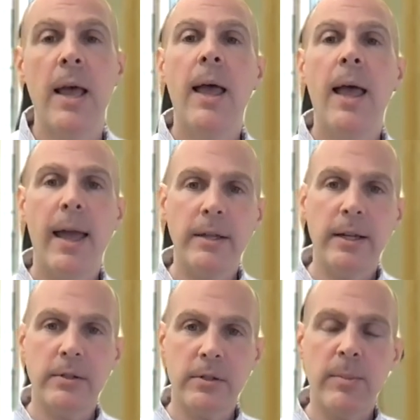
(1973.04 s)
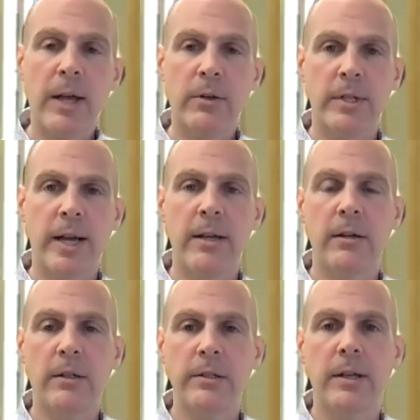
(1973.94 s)
and yet somehow tie it
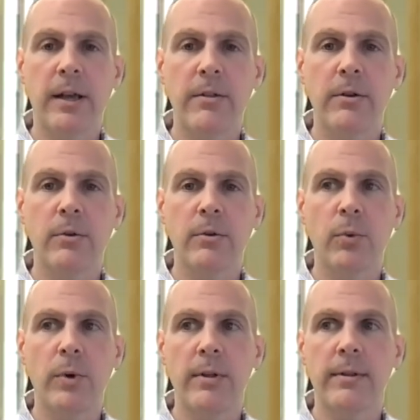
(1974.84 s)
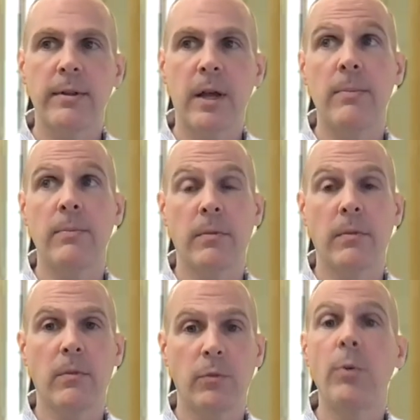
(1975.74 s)
all together with
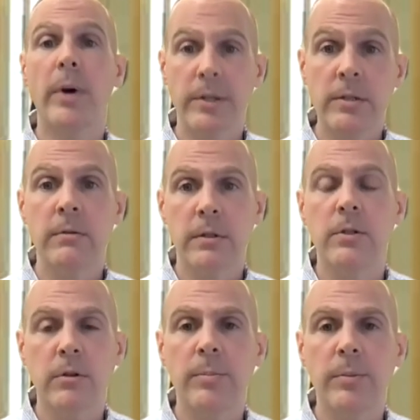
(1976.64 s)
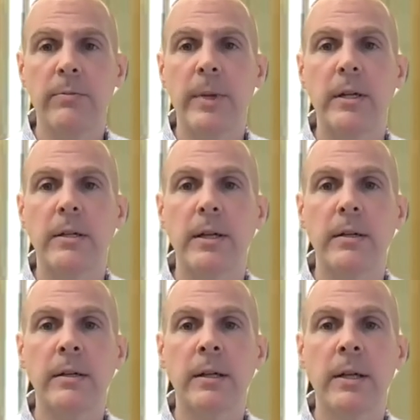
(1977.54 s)
robust descriptive
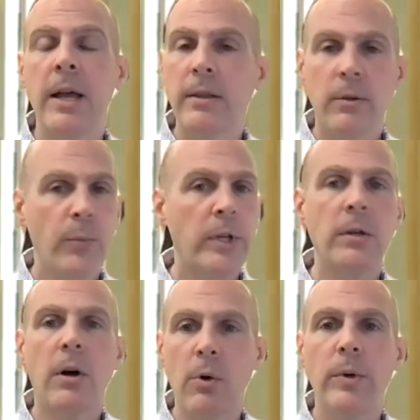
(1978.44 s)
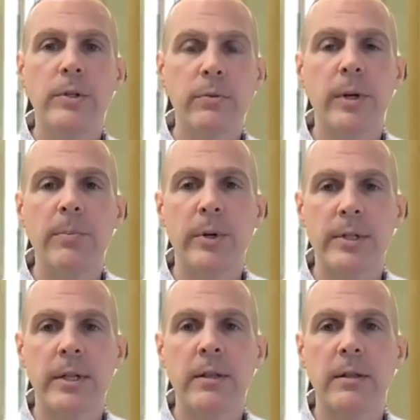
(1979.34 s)
metadata, then we can always
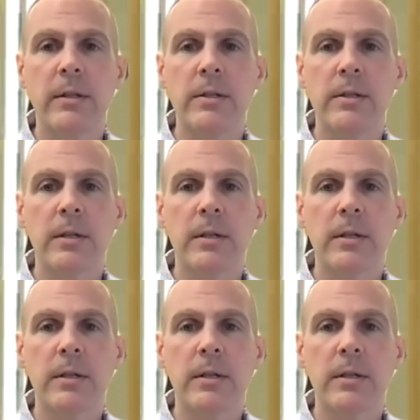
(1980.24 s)
represent this